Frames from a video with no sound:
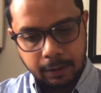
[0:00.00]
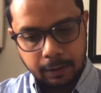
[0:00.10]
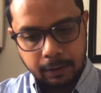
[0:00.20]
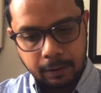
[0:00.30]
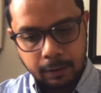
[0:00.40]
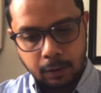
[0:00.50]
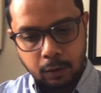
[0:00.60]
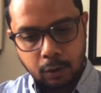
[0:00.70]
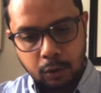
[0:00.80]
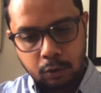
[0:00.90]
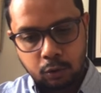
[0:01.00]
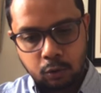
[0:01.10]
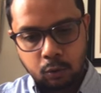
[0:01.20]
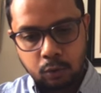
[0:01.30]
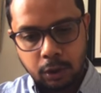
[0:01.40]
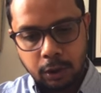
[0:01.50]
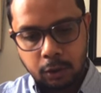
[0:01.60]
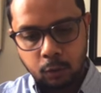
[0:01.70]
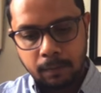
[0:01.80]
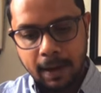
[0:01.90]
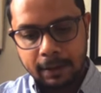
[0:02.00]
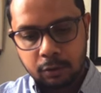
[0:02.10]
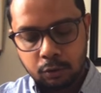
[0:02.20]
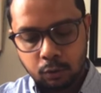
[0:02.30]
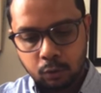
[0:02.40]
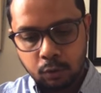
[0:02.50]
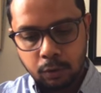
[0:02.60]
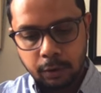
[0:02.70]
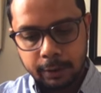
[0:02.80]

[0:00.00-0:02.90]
here to take you back to